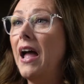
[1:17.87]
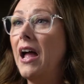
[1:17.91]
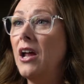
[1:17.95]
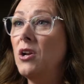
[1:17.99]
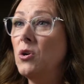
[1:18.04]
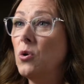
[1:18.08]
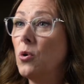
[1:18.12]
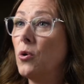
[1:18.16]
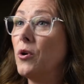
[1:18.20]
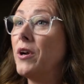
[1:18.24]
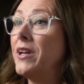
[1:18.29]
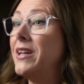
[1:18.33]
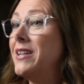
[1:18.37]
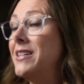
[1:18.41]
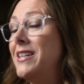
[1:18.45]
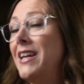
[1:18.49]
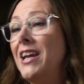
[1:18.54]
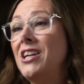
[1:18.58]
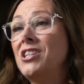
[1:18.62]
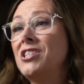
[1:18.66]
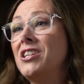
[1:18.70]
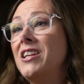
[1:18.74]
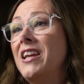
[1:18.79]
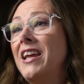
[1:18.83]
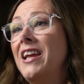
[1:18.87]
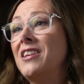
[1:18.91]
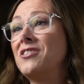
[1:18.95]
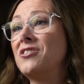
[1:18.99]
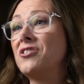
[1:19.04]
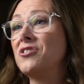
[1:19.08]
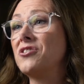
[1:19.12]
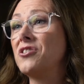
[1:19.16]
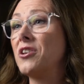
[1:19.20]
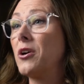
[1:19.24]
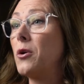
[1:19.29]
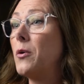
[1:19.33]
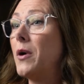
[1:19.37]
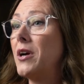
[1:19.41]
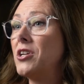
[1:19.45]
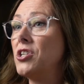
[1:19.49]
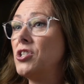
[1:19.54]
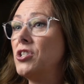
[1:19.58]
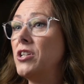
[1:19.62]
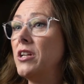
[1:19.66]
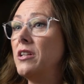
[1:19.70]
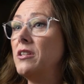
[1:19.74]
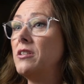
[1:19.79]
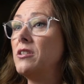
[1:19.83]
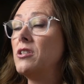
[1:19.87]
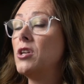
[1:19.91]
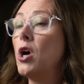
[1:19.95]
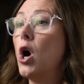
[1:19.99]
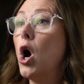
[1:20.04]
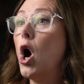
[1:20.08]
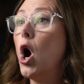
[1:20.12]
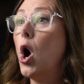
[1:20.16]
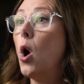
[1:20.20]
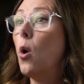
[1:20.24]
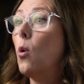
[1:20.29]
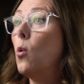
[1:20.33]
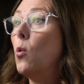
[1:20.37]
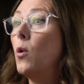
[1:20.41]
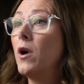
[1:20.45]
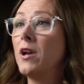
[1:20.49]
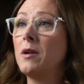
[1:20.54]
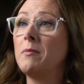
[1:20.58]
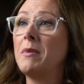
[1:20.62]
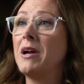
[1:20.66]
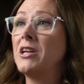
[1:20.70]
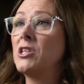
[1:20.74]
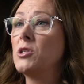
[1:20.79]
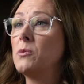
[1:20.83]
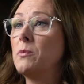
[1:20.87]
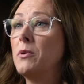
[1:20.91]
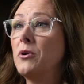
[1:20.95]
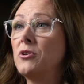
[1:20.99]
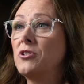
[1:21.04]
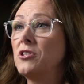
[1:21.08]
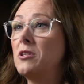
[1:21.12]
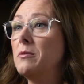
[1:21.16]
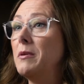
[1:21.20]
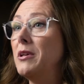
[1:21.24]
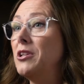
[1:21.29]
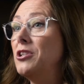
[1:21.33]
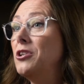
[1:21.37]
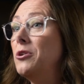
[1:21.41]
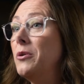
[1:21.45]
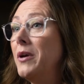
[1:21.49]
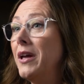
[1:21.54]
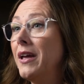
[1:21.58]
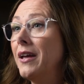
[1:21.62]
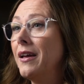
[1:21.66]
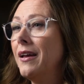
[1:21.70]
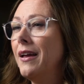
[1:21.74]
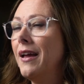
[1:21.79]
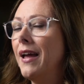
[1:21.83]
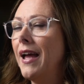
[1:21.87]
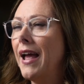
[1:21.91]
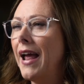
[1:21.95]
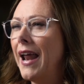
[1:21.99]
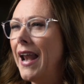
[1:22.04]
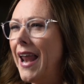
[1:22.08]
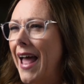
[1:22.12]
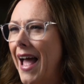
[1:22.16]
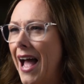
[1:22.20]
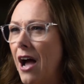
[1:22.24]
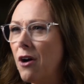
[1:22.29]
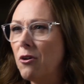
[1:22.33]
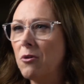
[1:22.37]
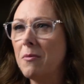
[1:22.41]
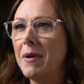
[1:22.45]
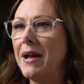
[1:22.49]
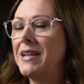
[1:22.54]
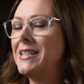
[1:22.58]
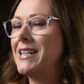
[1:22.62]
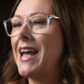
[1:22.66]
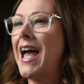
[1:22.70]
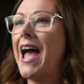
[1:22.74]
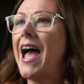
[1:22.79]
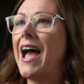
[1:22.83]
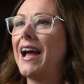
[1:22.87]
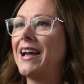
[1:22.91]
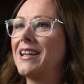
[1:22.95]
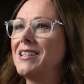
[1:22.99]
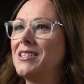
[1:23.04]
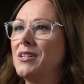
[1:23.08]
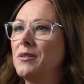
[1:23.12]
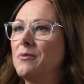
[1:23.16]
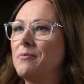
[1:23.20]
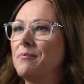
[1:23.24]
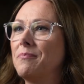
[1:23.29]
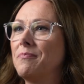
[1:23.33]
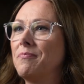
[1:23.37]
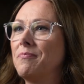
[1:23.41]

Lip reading: And orientation answers the questions, what am I supposed to be doing and how am I to act?